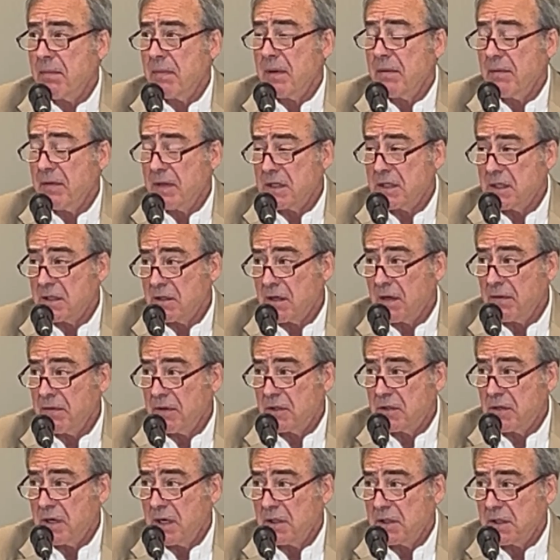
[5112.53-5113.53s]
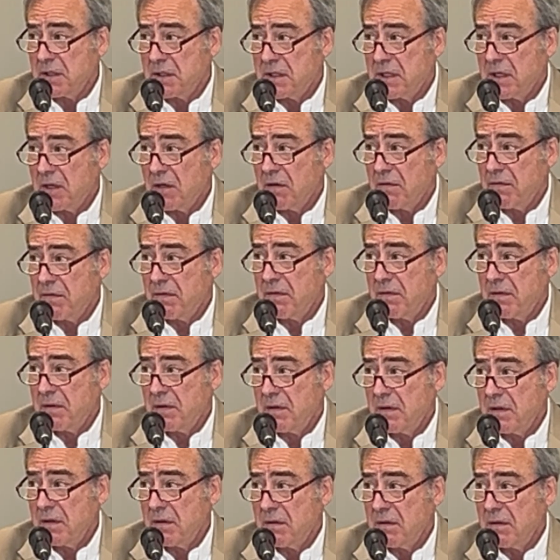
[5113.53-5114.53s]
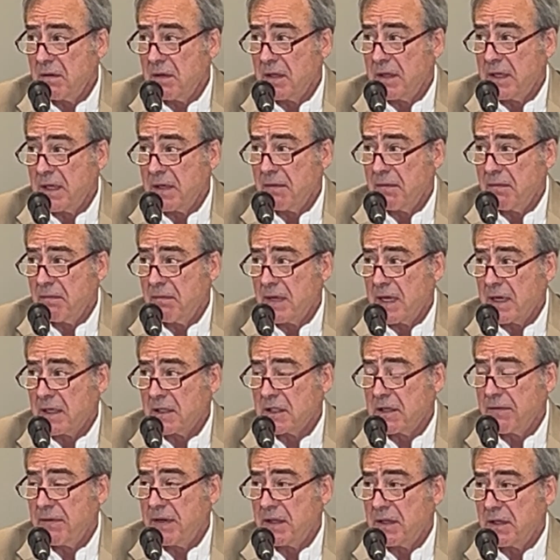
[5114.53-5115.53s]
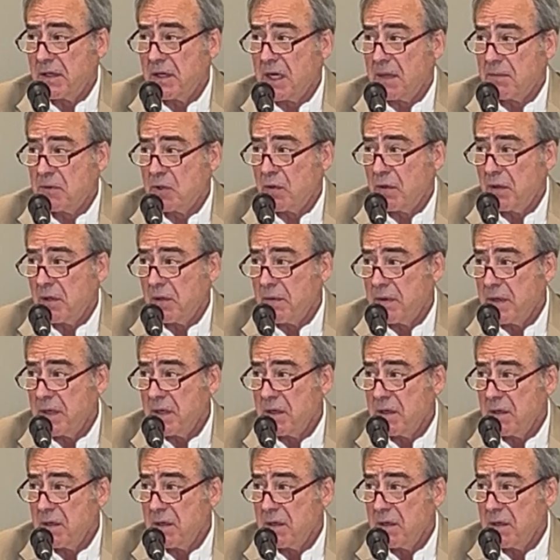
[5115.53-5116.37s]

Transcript: This is on the trench itself, that they excavate the topsoil away?